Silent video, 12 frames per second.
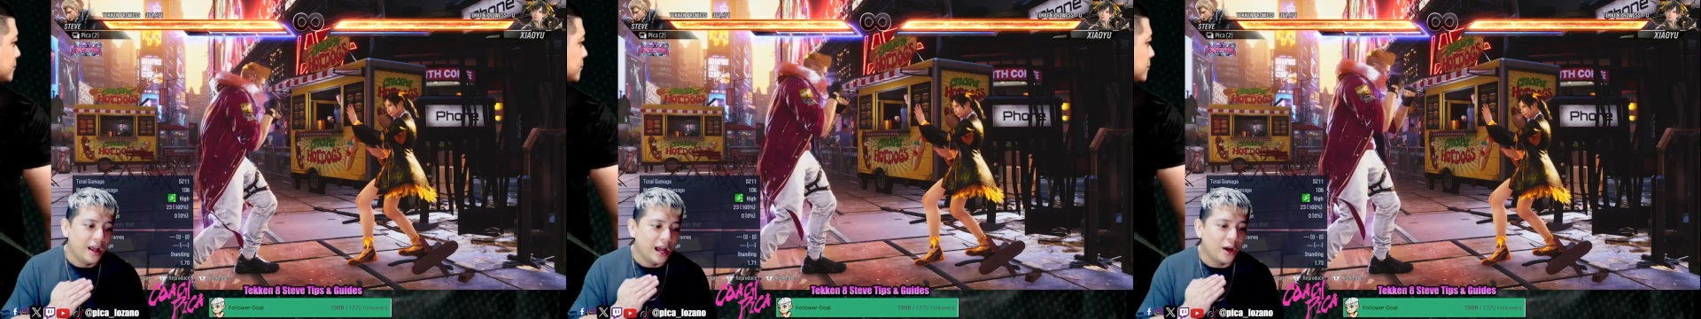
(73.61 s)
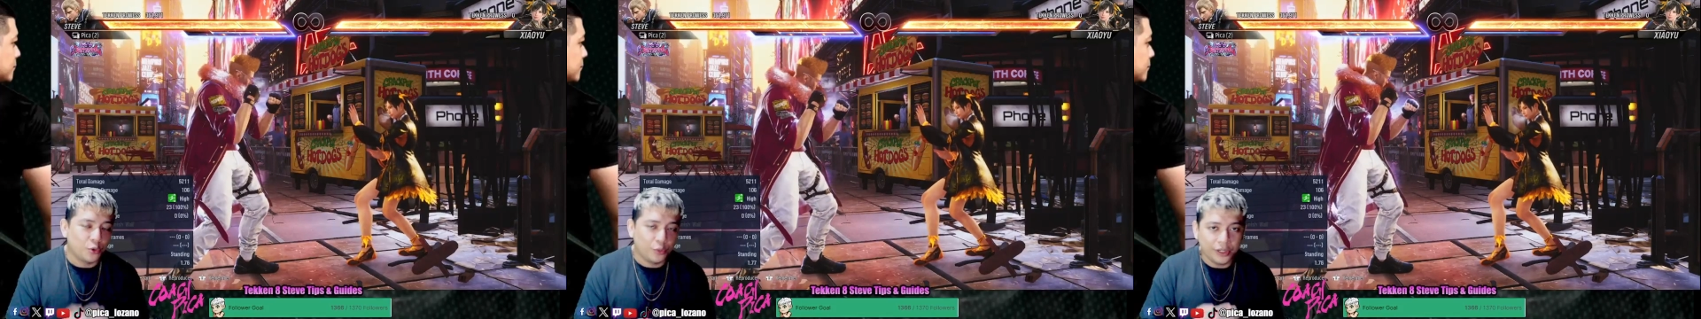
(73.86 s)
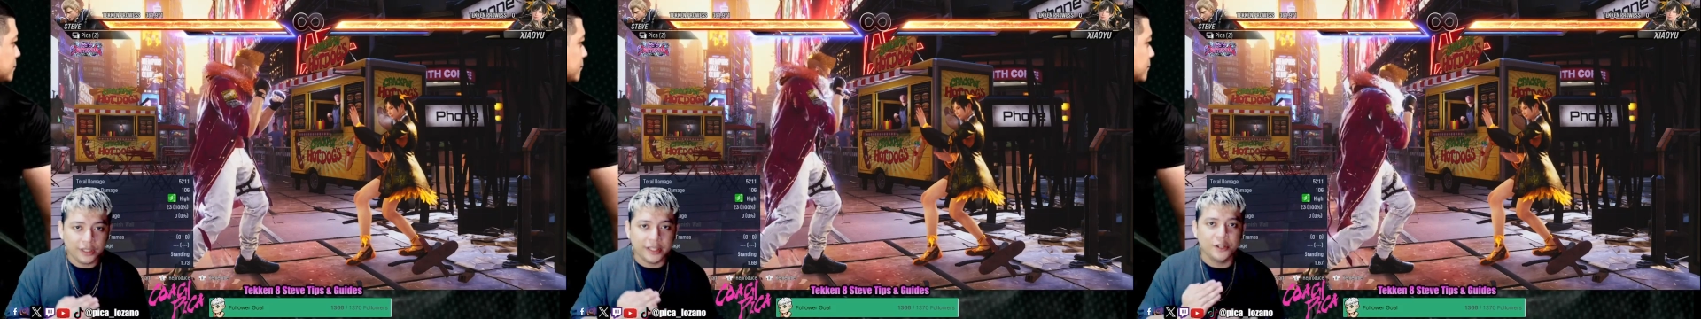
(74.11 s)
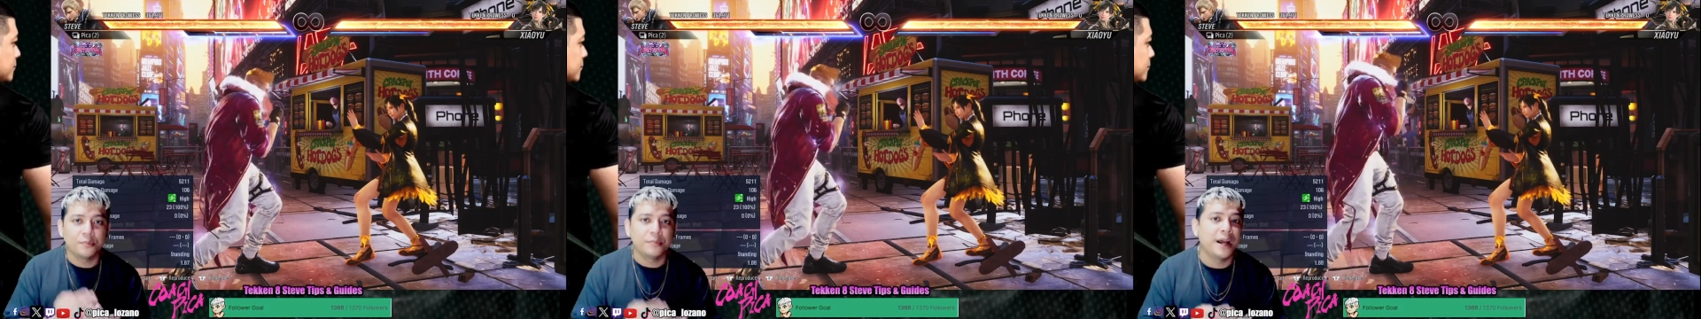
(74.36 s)
how quickly
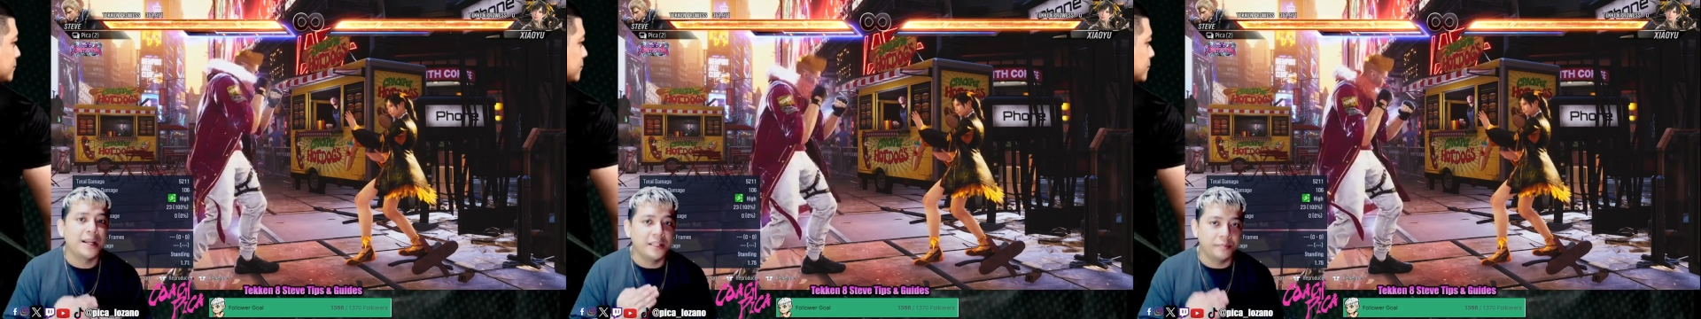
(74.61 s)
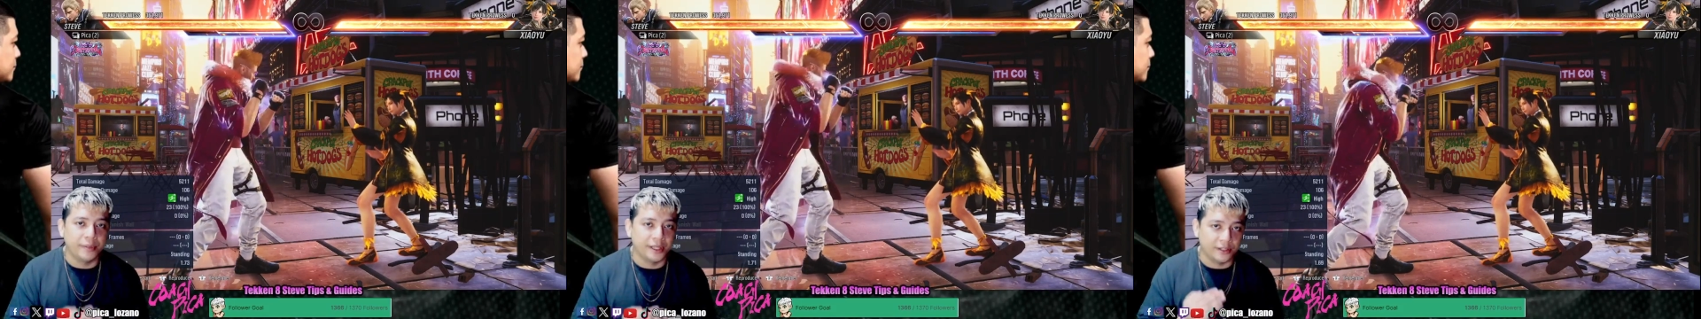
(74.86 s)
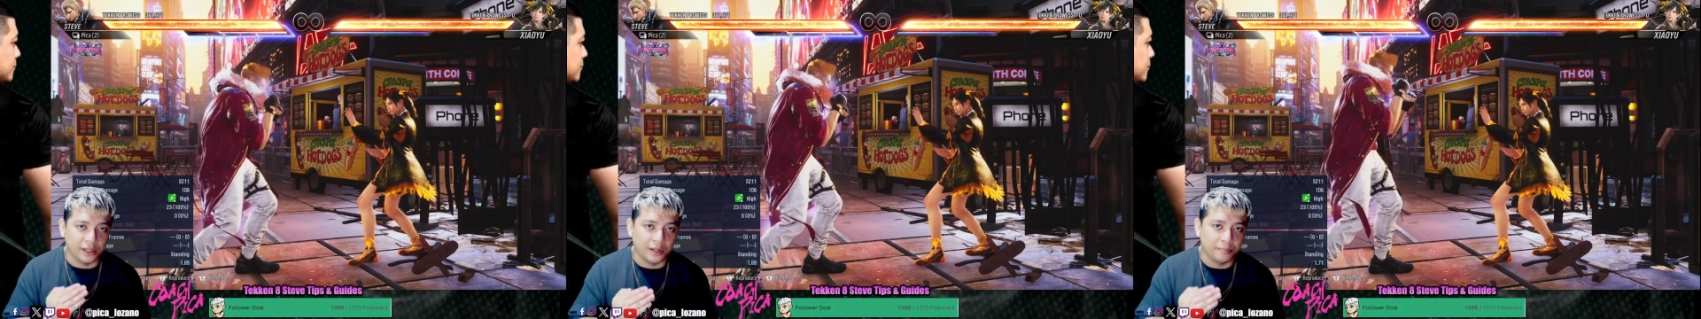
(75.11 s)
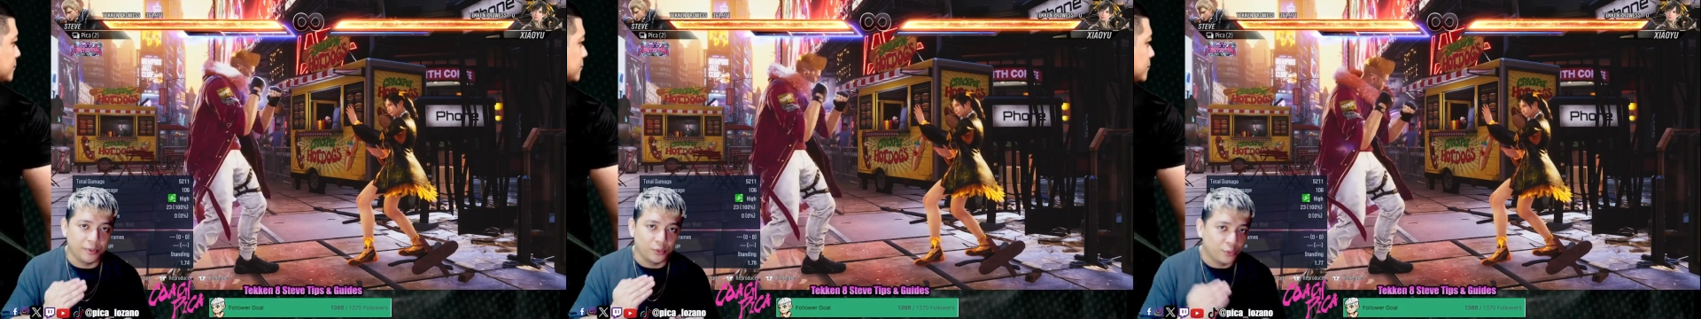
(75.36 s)
your body picks up